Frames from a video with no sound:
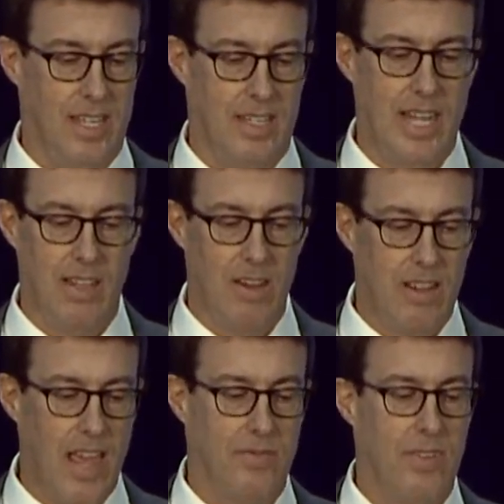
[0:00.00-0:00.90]
Not long
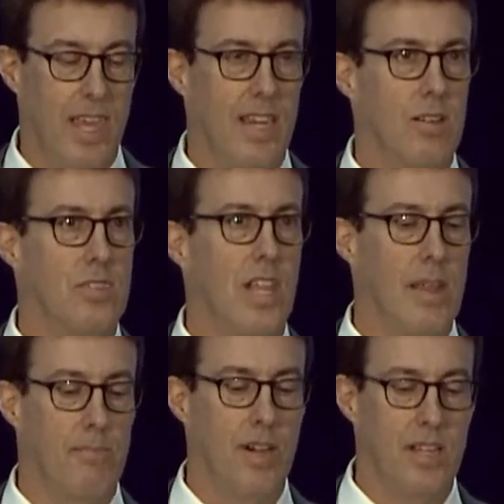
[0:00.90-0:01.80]
after that, our
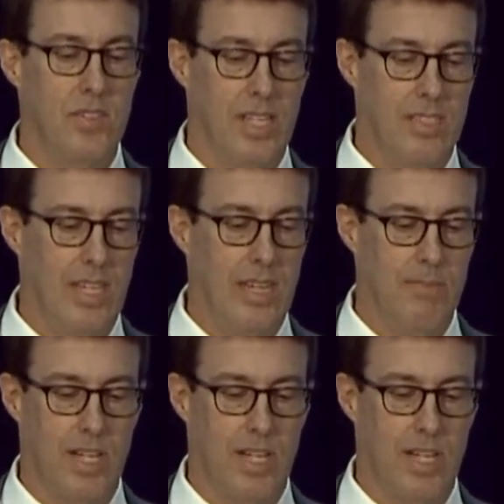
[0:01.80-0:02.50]
same project team